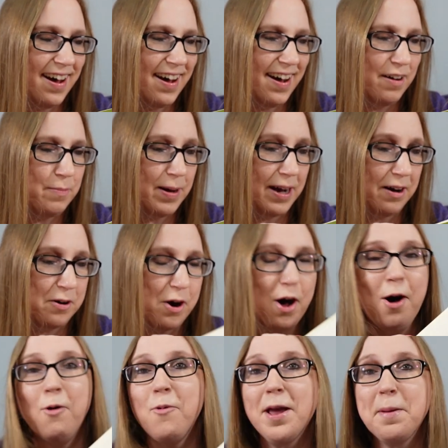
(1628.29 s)
about
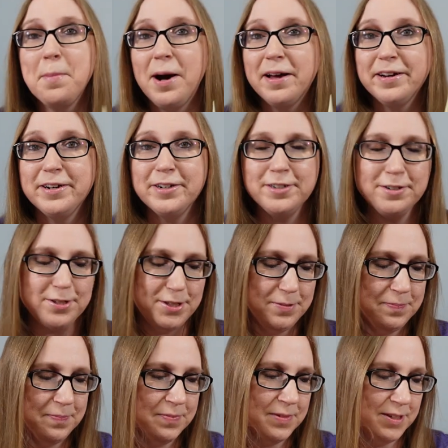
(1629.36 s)
hallway monitors.
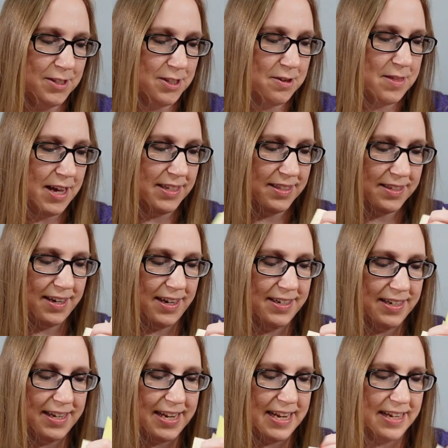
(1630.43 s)
So that's kind
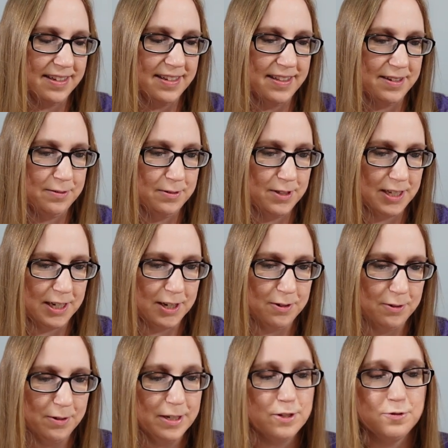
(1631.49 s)
of neat that there was like an
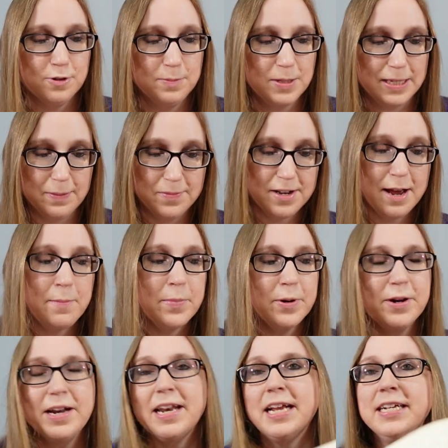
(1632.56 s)
old, it's from September
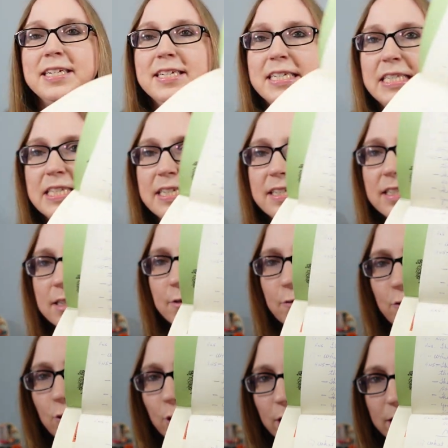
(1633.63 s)

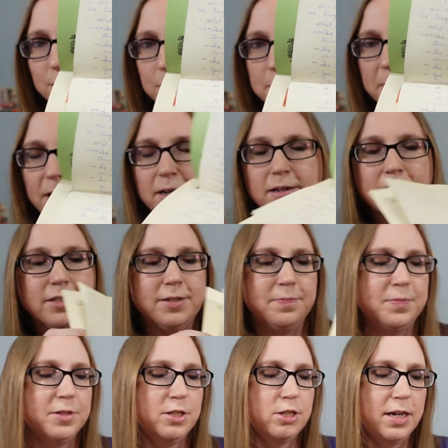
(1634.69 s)
1964, it's marked.
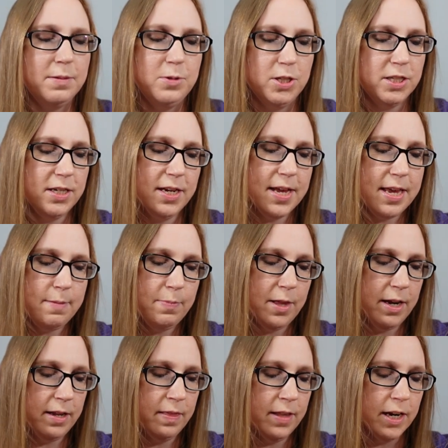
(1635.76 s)
So I'm just gonna keep
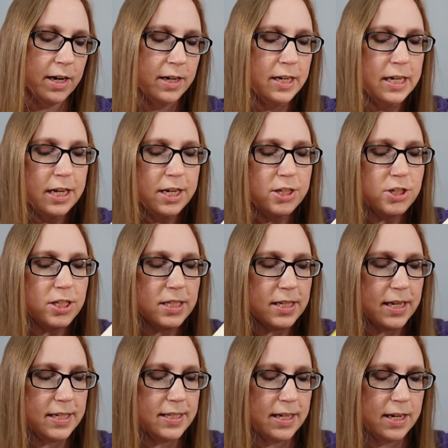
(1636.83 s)
that in there, just in
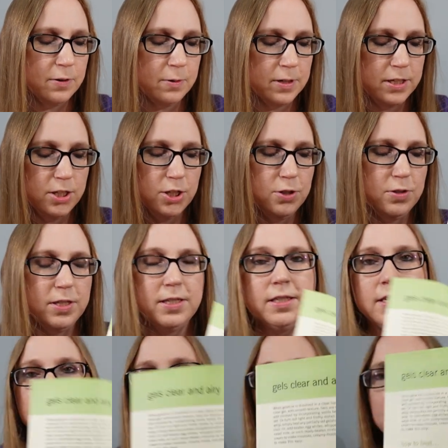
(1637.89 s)
case anyone is using
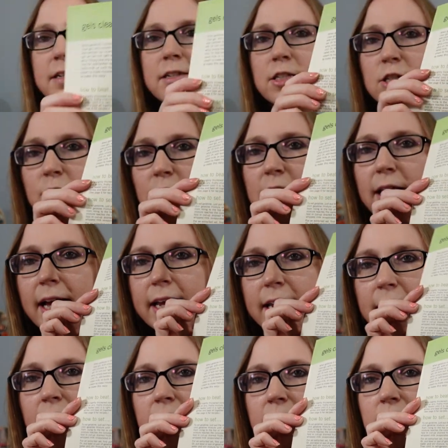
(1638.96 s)
these things for like
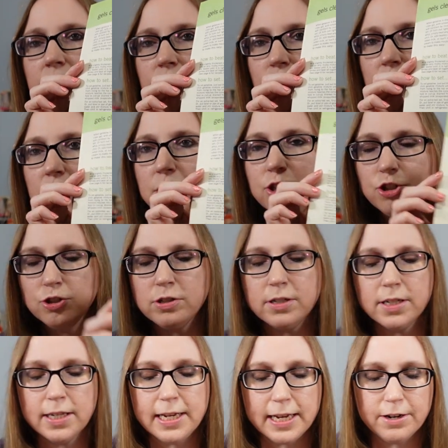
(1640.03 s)
junk
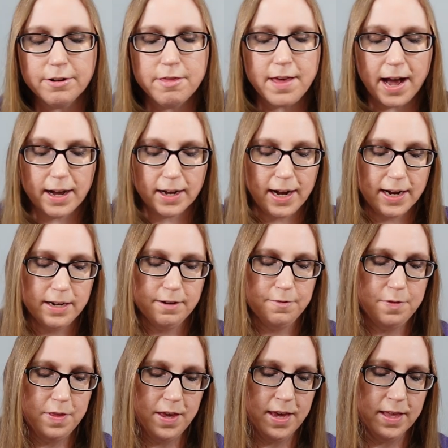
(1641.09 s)
journaling or that kind of
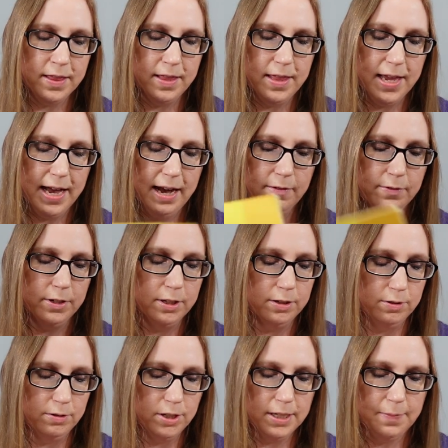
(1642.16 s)
thing, then they have a
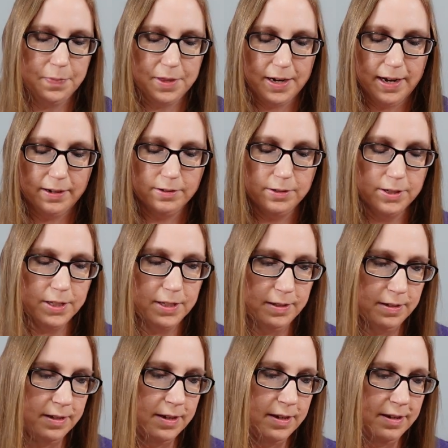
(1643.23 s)
little something
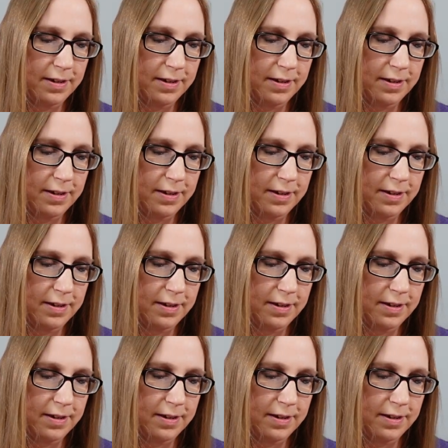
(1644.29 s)
else,